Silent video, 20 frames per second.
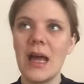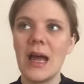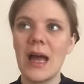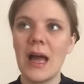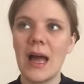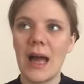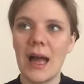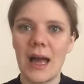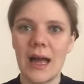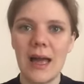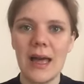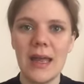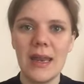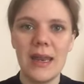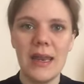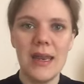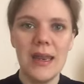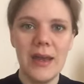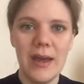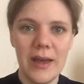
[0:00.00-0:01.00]

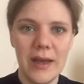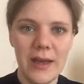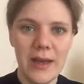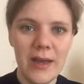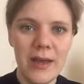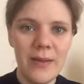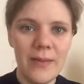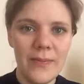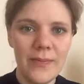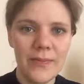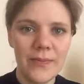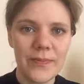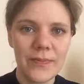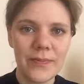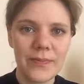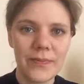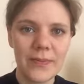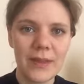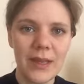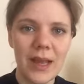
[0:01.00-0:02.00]
Hannah,
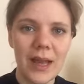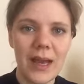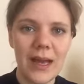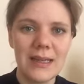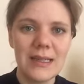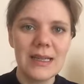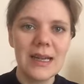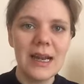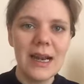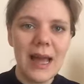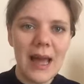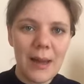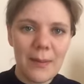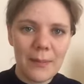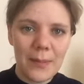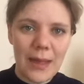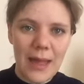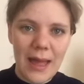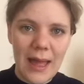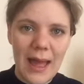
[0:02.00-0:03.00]
I'd
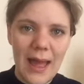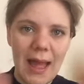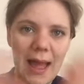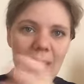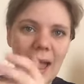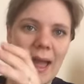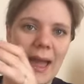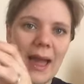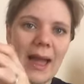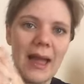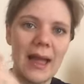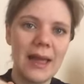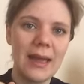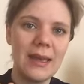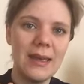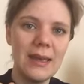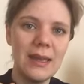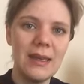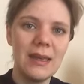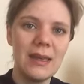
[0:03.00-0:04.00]
clap
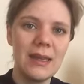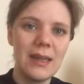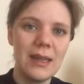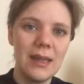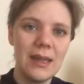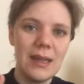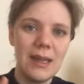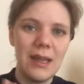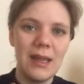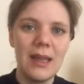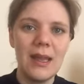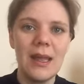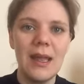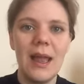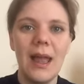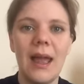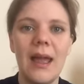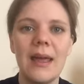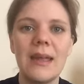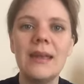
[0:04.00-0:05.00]
Han
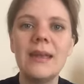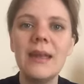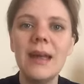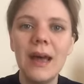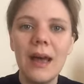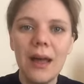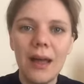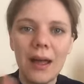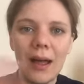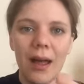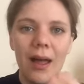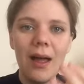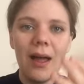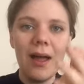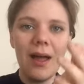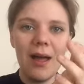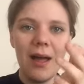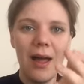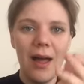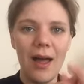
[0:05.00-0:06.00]
and
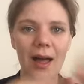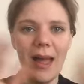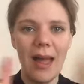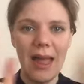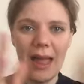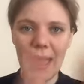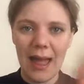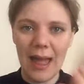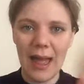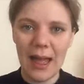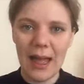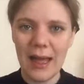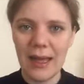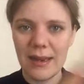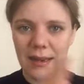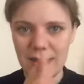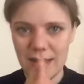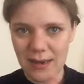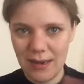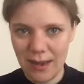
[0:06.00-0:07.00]
her,
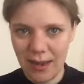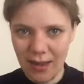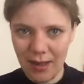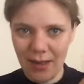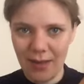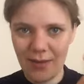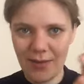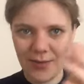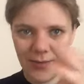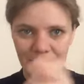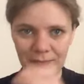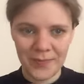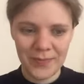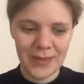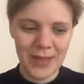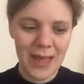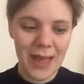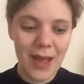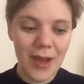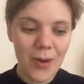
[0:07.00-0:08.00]
Hannah.
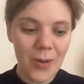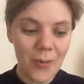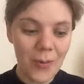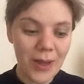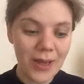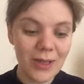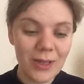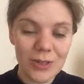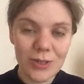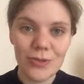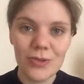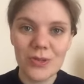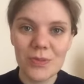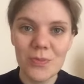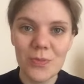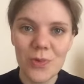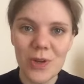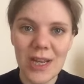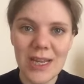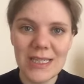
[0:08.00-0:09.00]
We're going to do
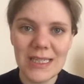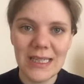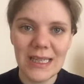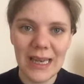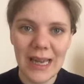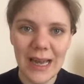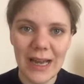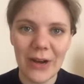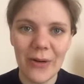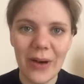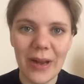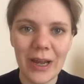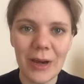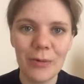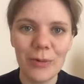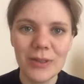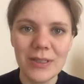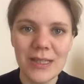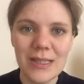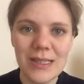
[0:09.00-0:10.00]
some reading now and I
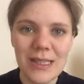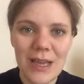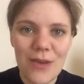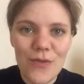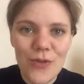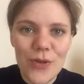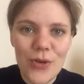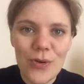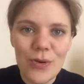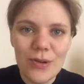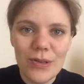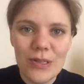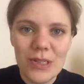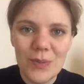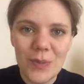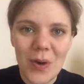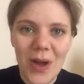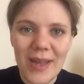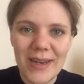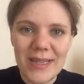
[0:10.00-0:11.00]
want to see if you can
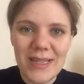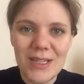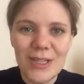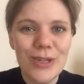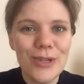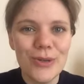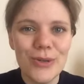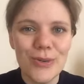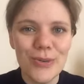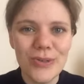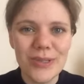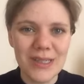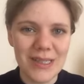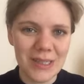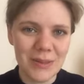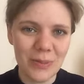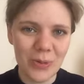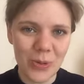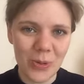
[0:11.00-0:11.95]
spot any two syllable